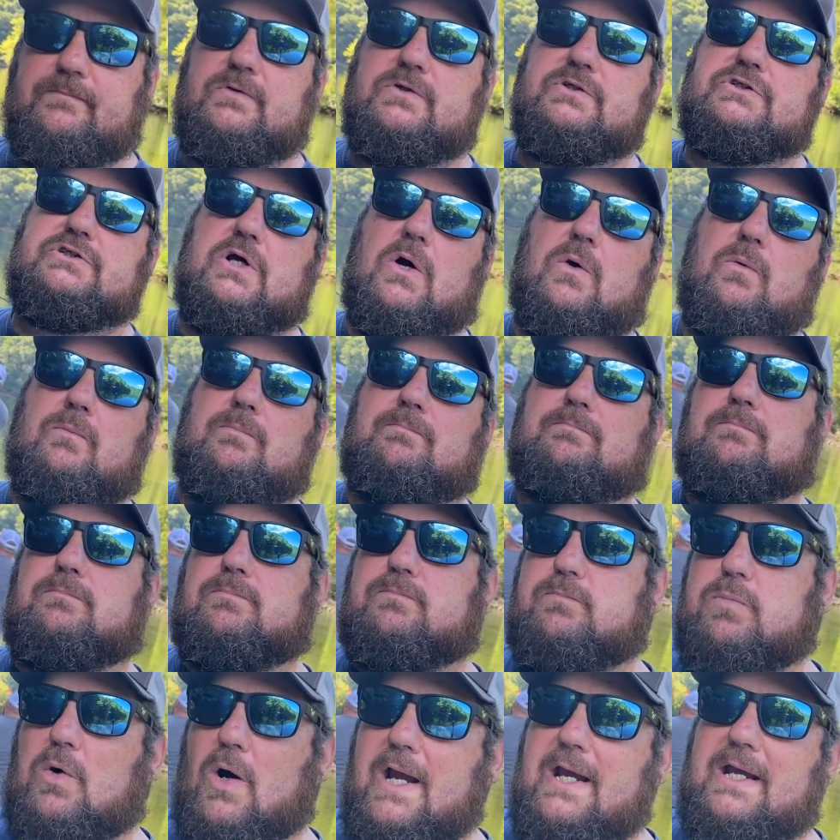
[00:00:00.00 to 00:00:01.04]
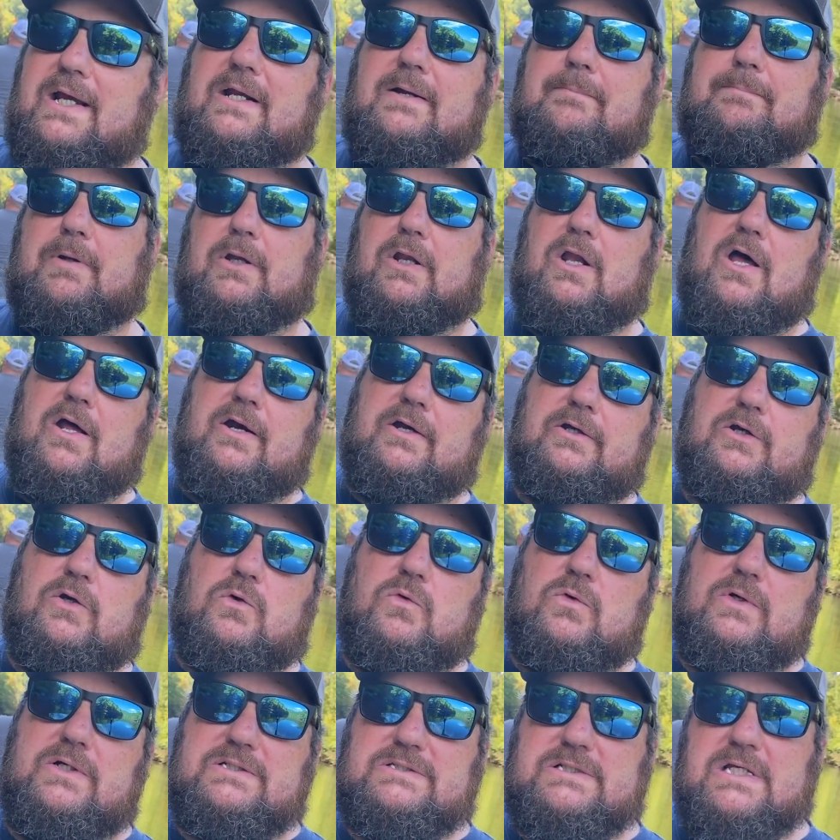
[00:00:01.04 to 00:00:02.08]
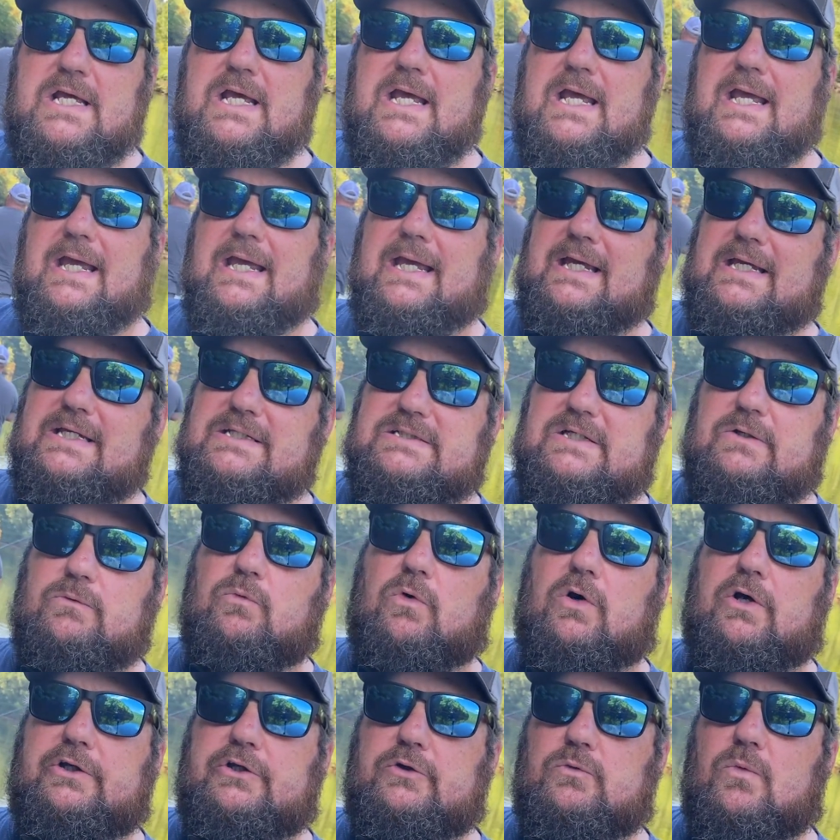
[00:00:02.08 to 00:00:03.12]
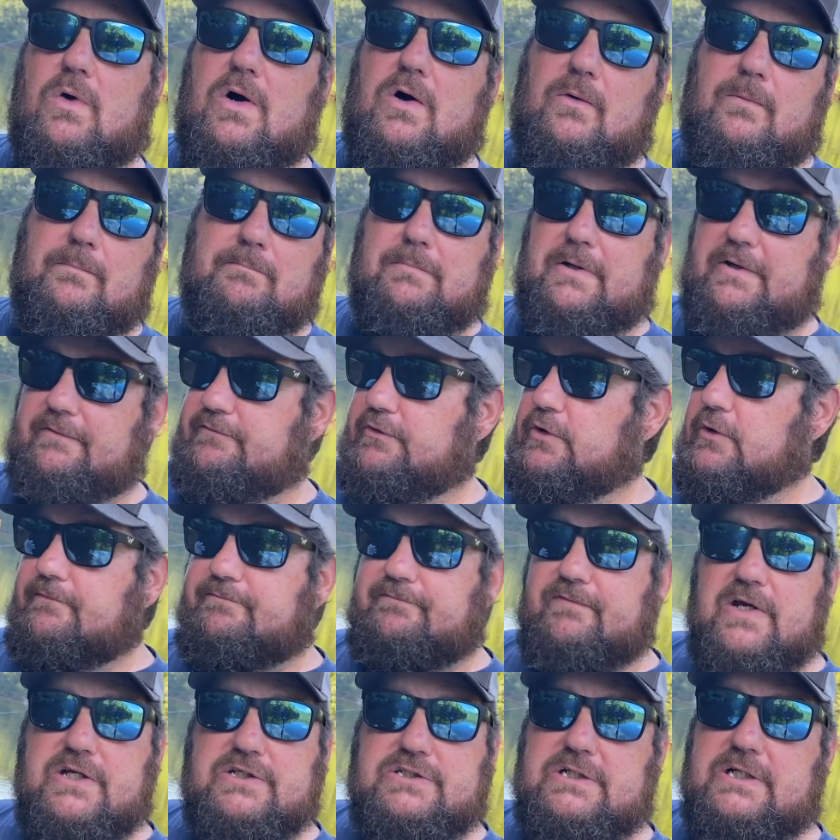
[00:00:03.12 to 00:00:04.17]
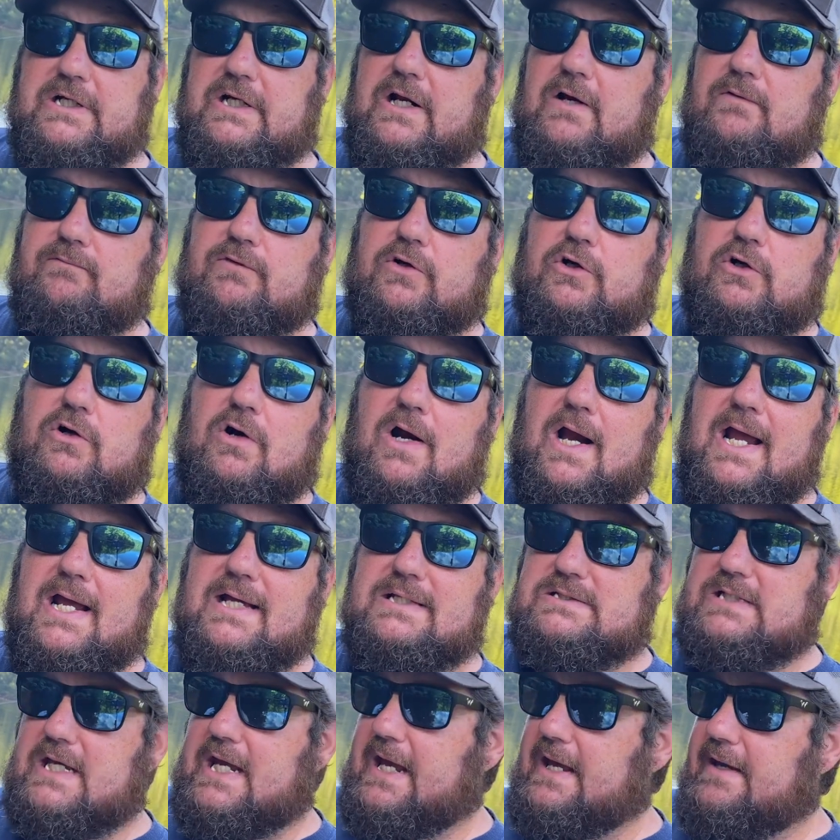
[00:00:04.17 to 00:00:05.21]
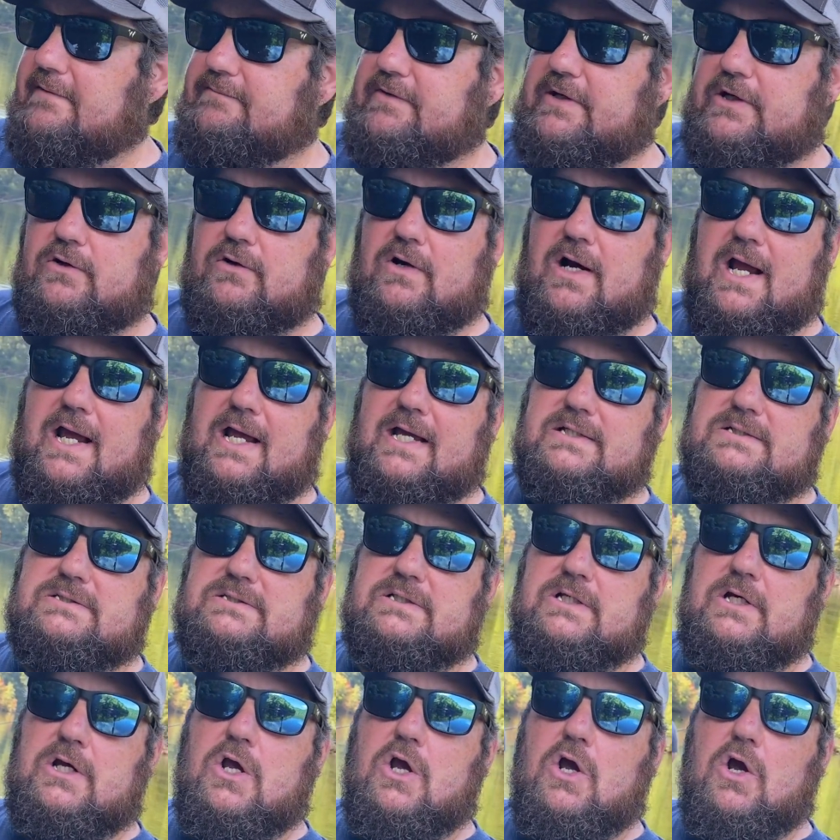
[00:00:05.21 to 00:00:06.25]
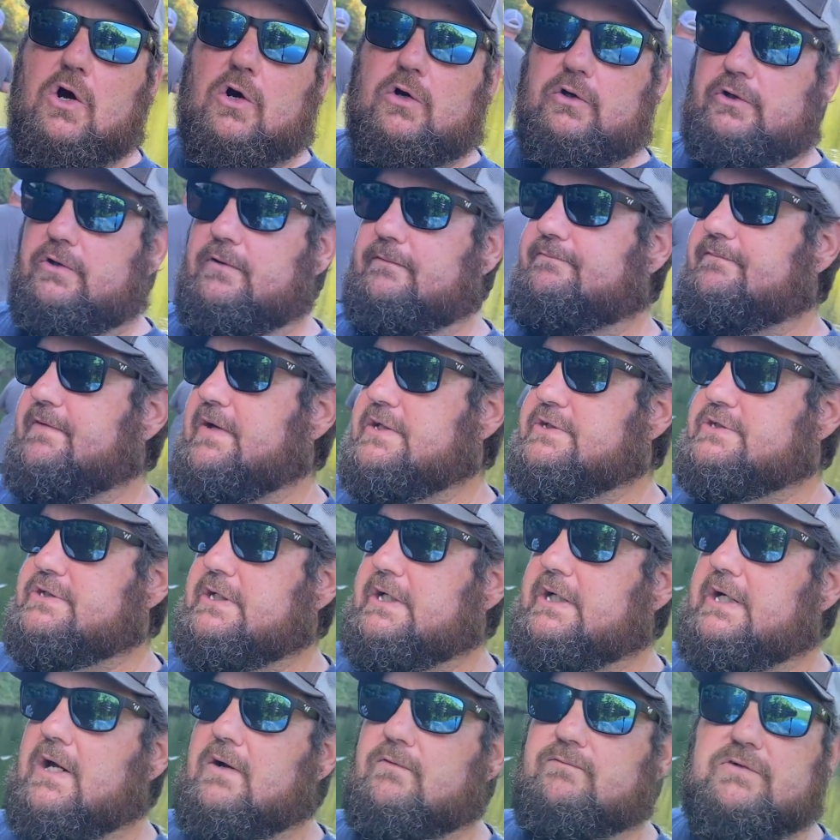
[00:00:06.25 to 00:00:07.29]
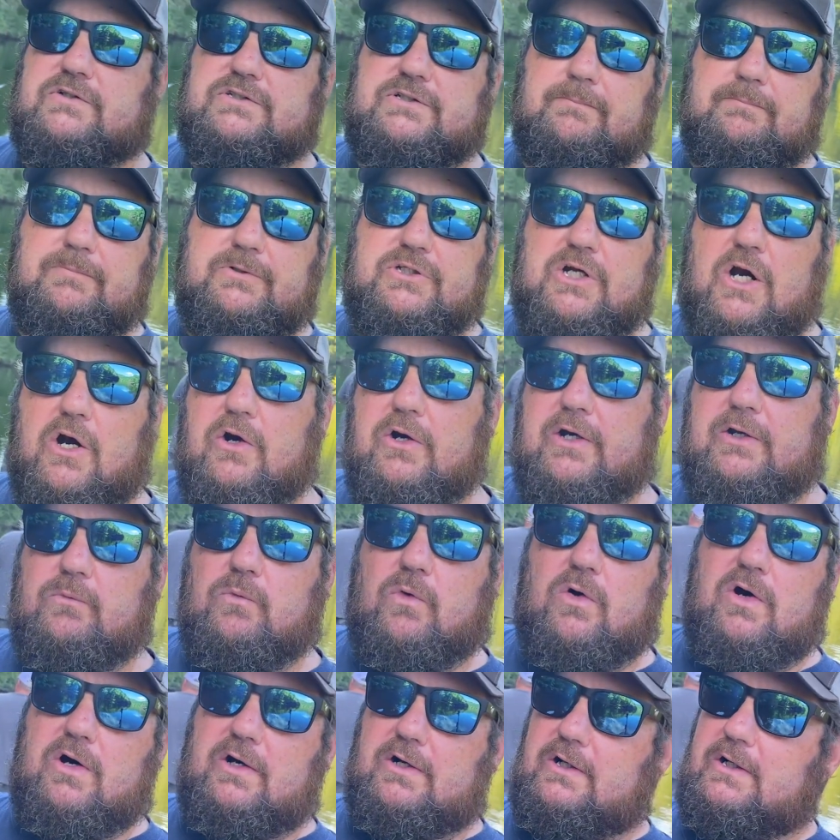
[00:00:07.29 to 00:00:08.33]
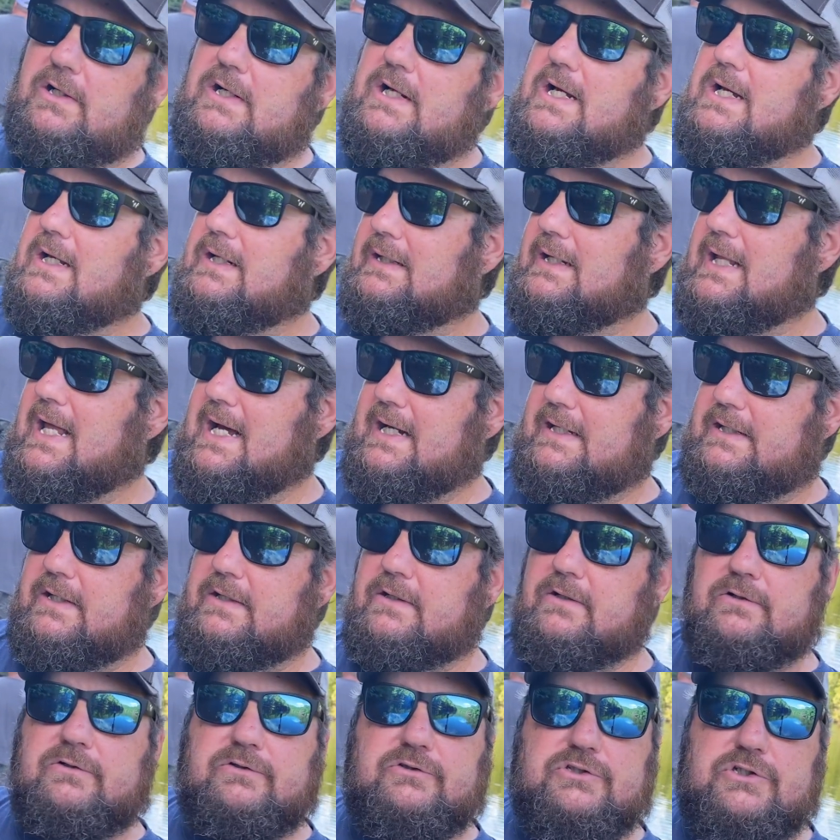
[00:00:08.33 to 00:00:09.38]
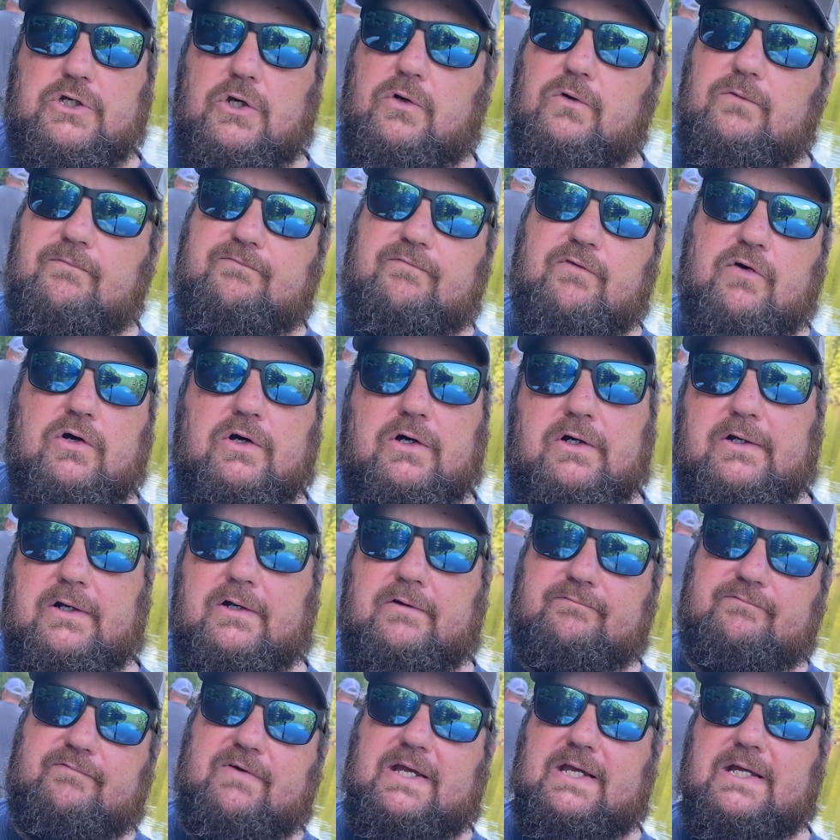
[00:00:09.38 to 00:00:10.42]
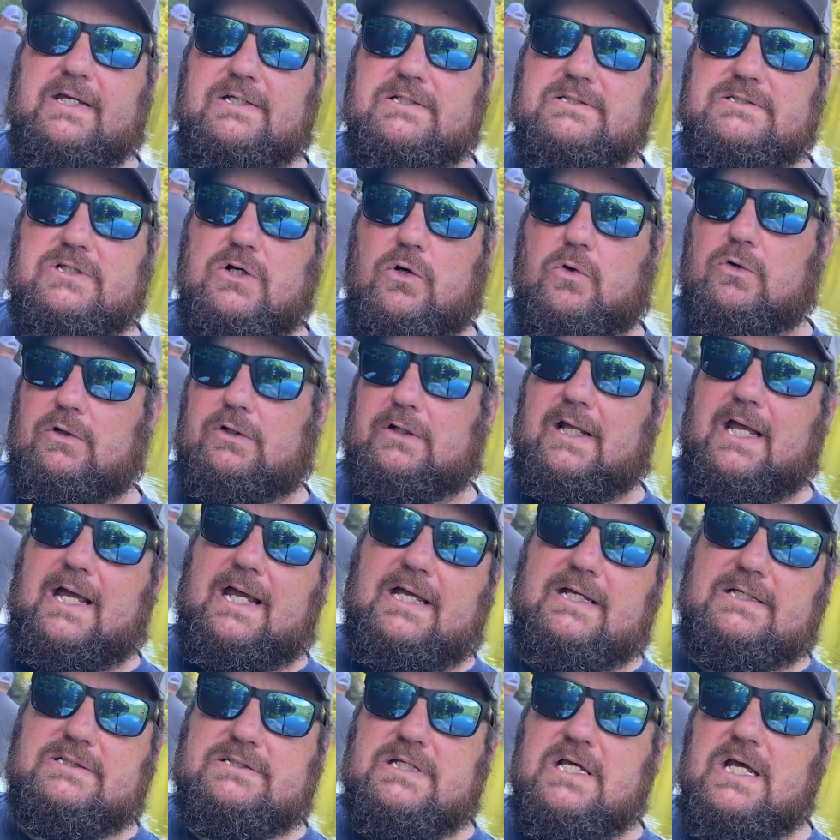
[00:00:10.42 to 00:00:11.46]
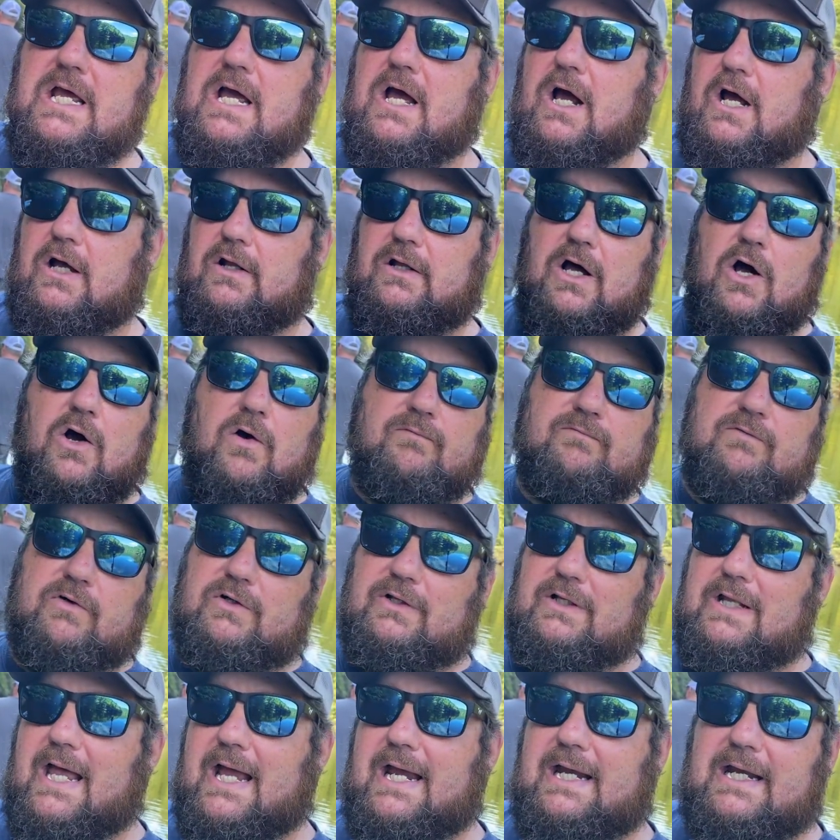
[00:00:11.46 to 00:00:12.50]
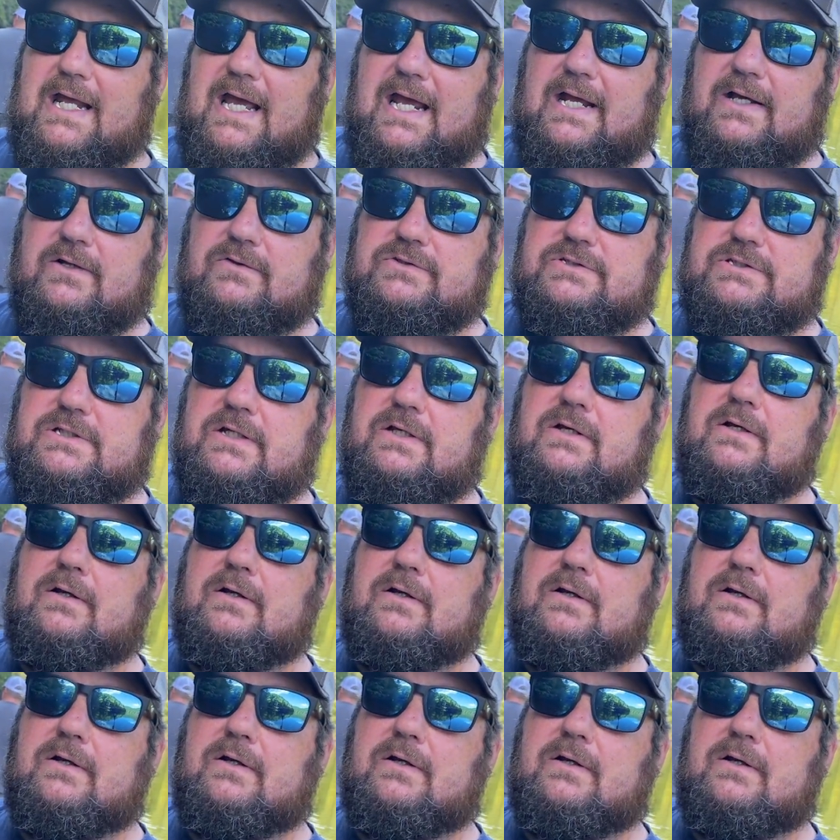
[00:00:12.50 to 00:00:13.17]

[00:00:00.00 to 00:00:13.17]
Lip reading: So bringing up a lot of noise isn't what you want. But if you're fishing it over grass, heavy grass, or you're fishing it over some dirty water, like 2 foot of viz or less, over laydowns,